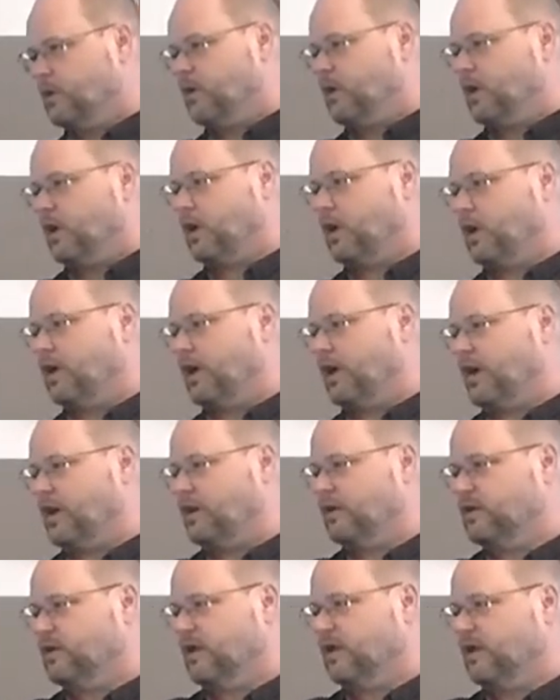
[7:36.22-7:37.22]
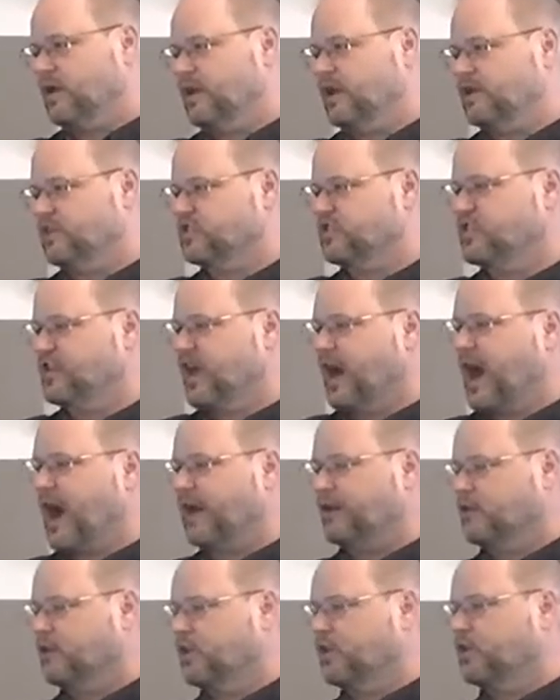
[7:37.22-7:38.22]
Uh, it's
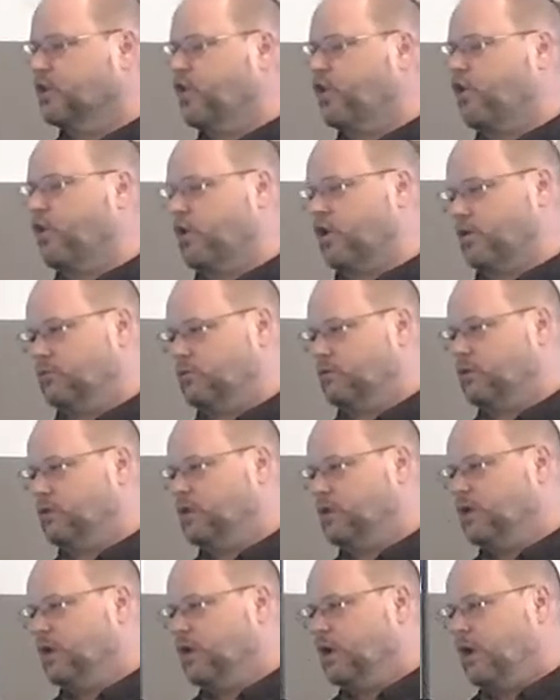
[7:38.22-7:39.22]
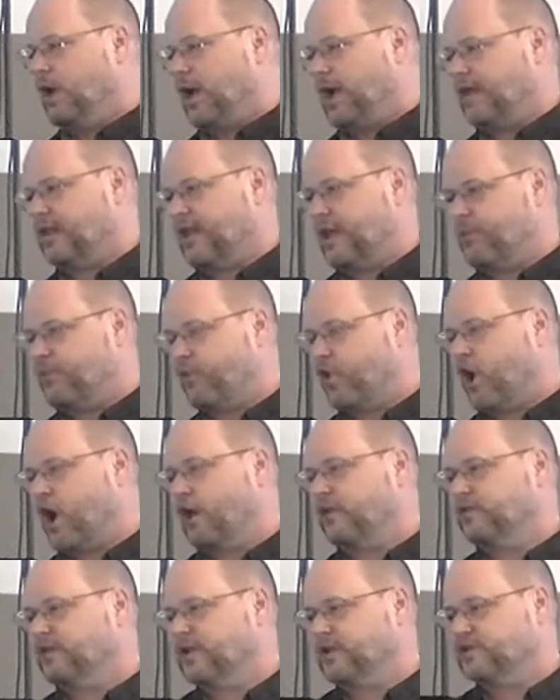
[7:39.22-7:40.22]
not the norm. And they
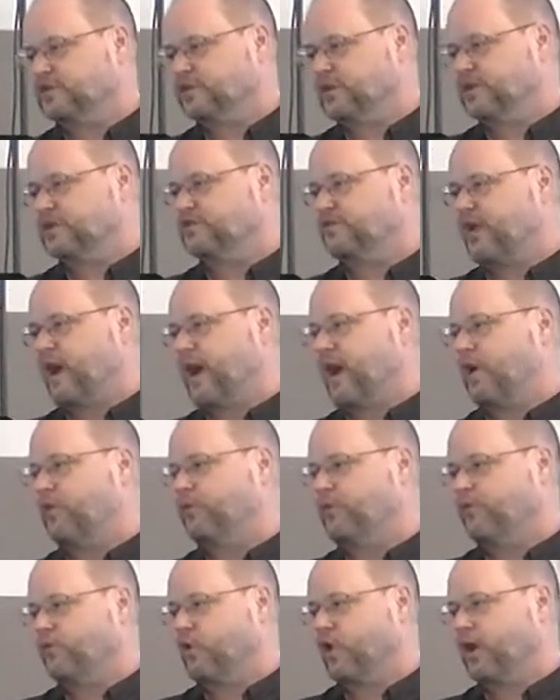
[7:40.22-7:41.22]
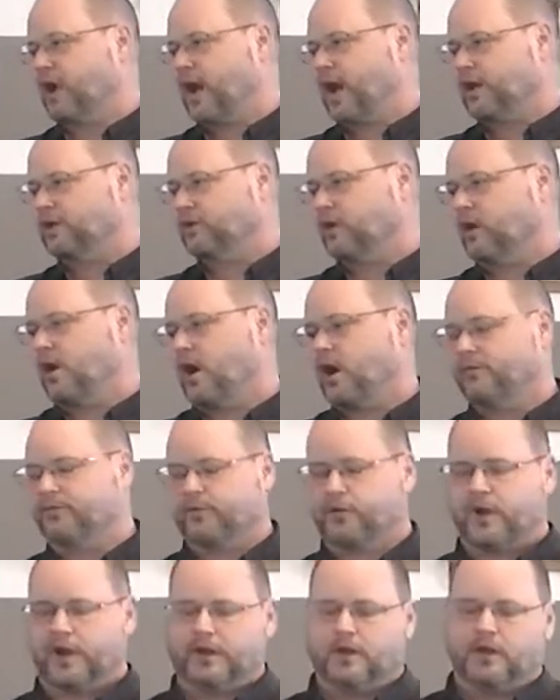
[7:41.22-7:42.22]
brought this, this fire before God to
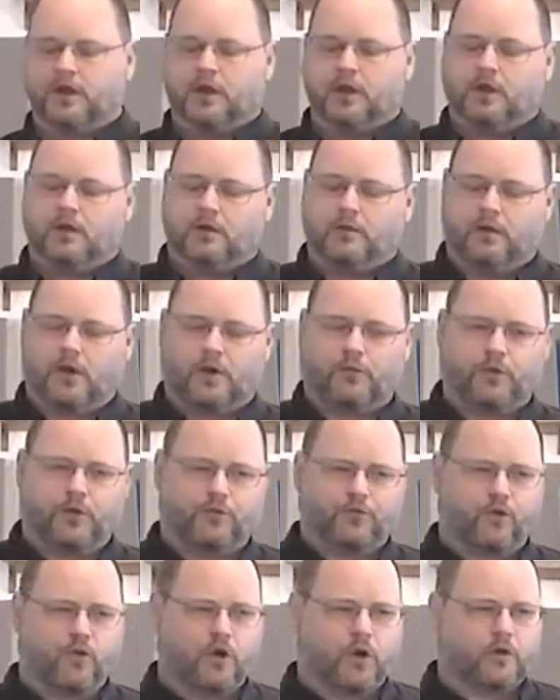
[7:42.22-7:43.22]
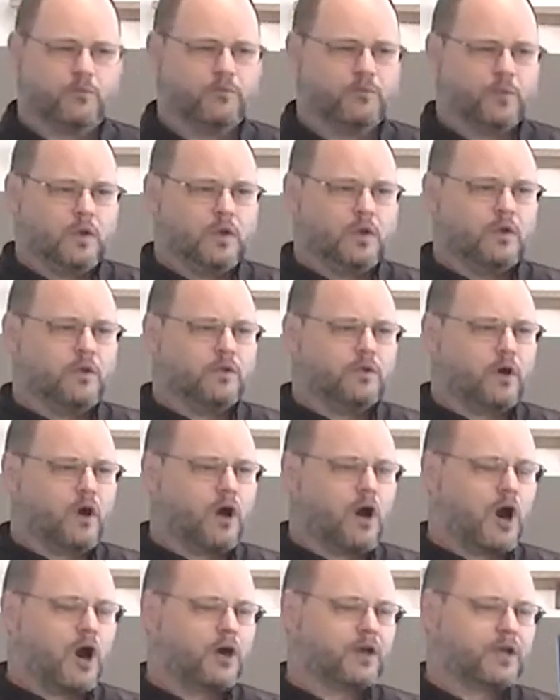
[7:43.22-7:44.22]
offer it uh, before the
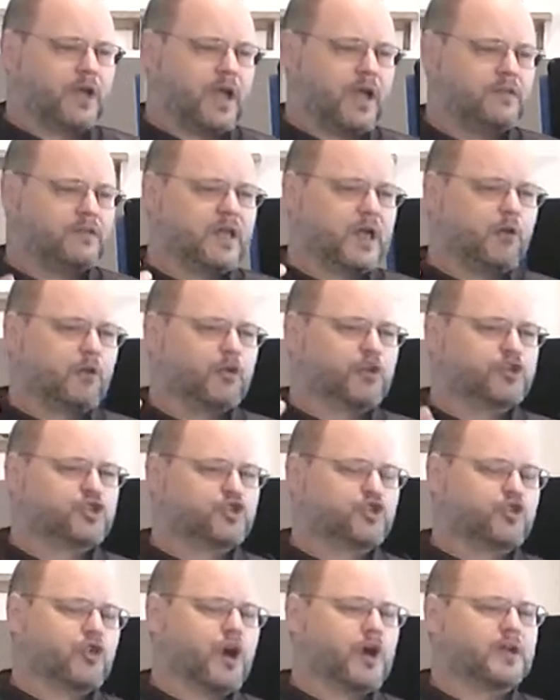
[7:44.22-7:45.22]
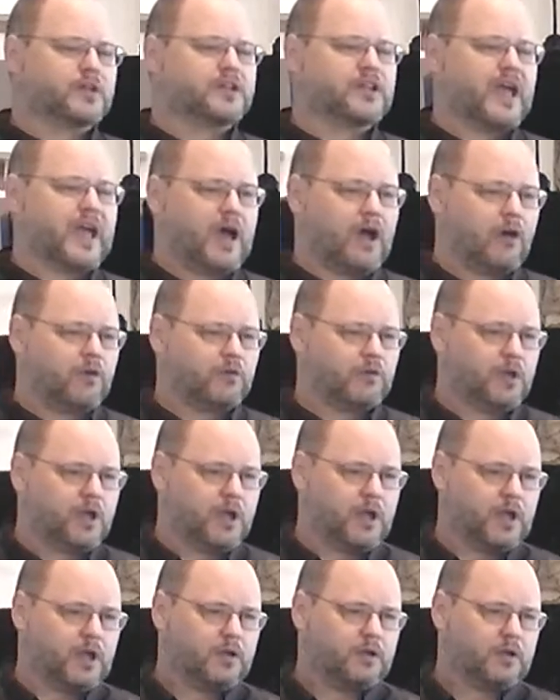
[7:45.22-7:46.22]
ark, and they were struck down.
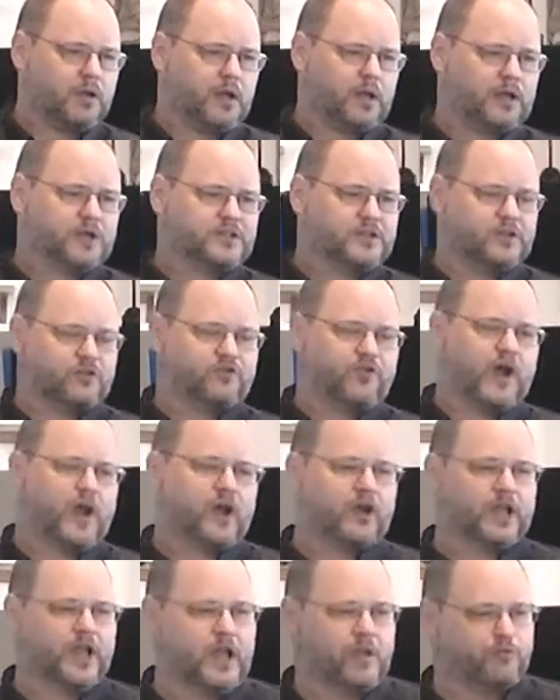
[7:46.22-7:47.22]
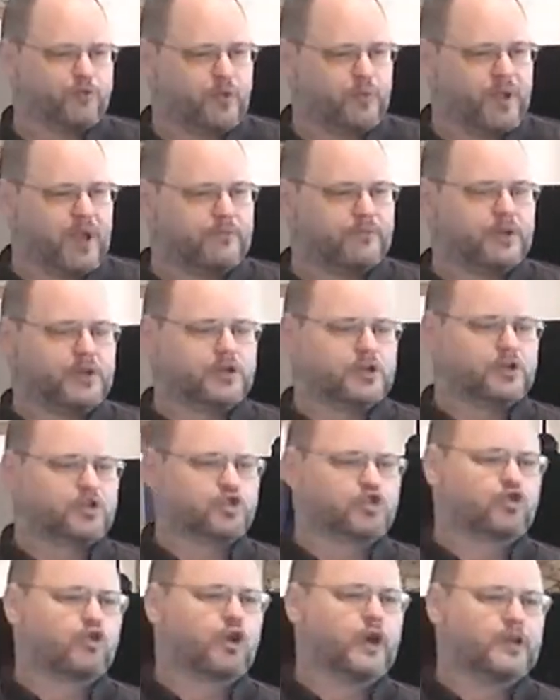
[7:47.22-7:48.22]
And, and it says fire came from heaven and
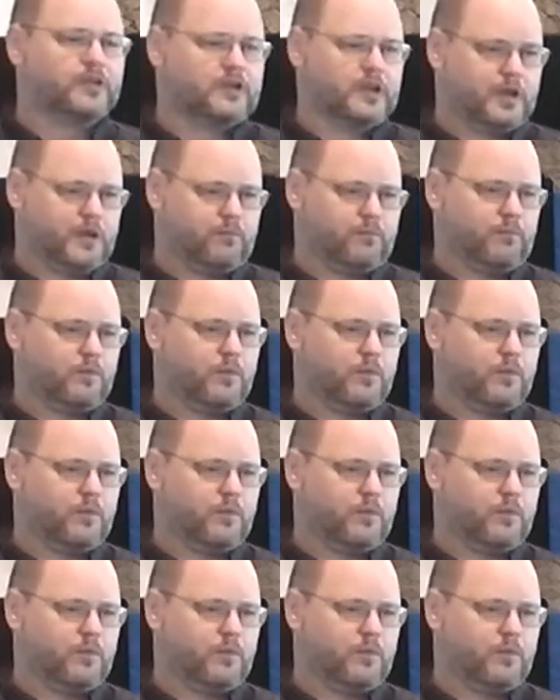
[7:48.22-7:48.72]
destroyed them.